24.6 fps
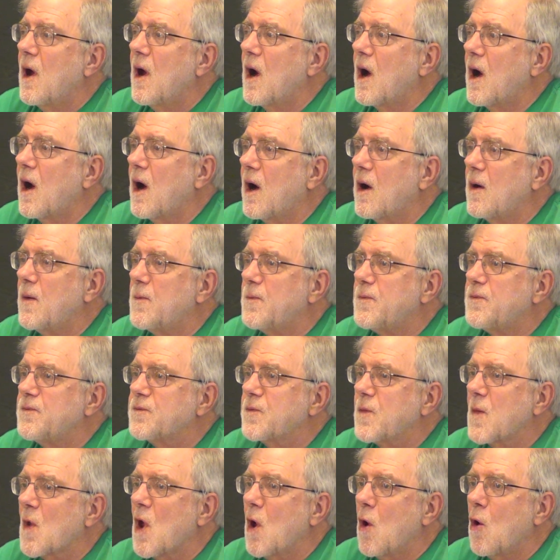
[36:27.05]

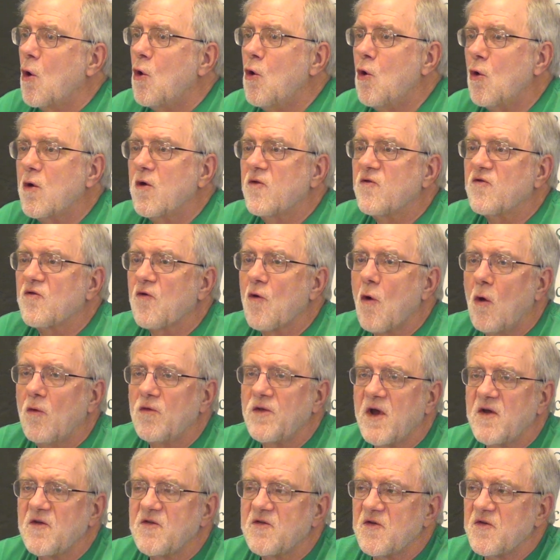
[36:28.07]
who
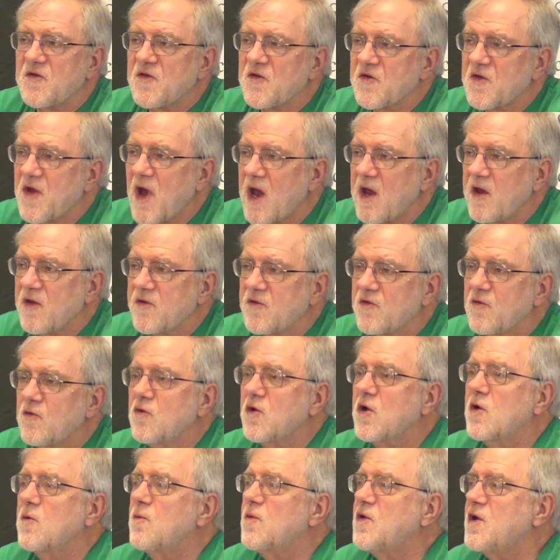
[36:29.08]
control nation states,
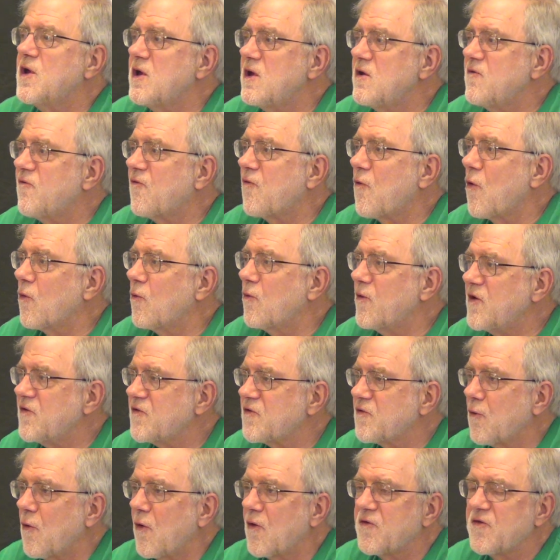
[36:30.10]
who compete for
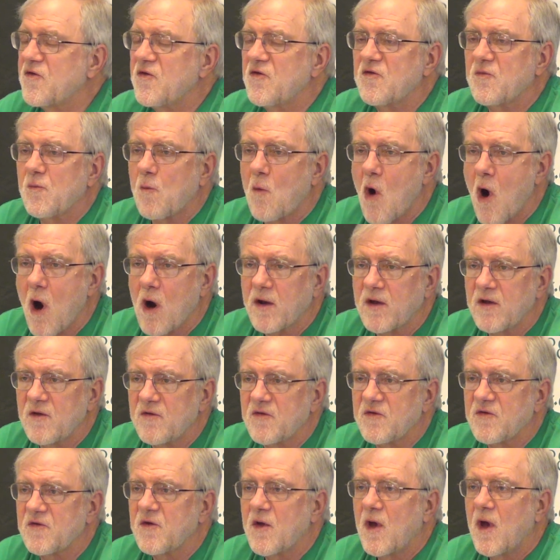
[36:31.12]
resources,
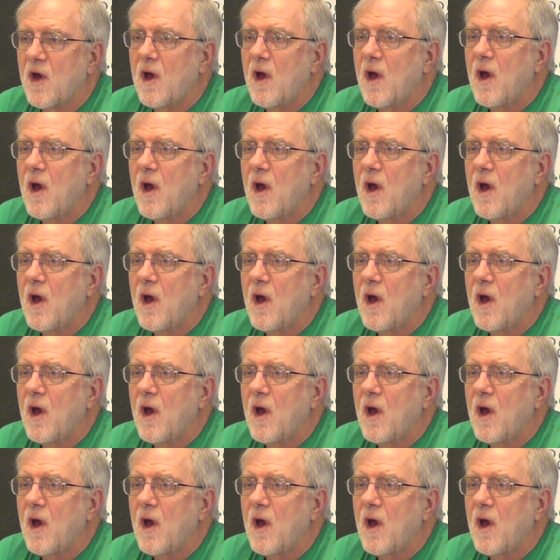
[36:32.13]
markets,